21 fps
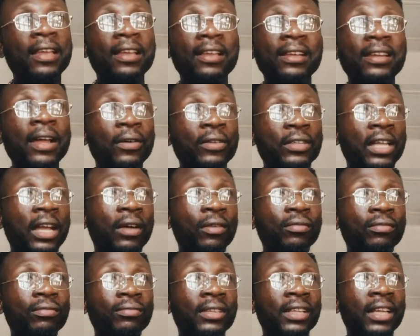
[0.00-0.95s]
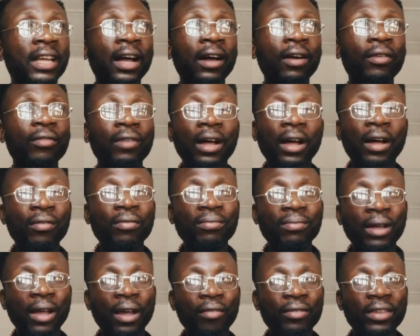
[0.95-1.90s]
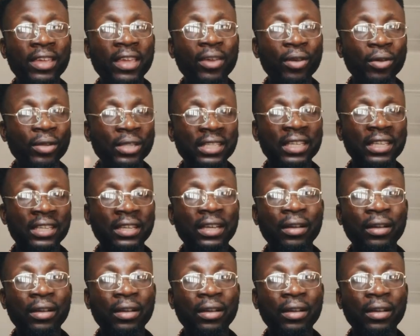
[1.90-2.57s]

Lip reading: That was how chaotic,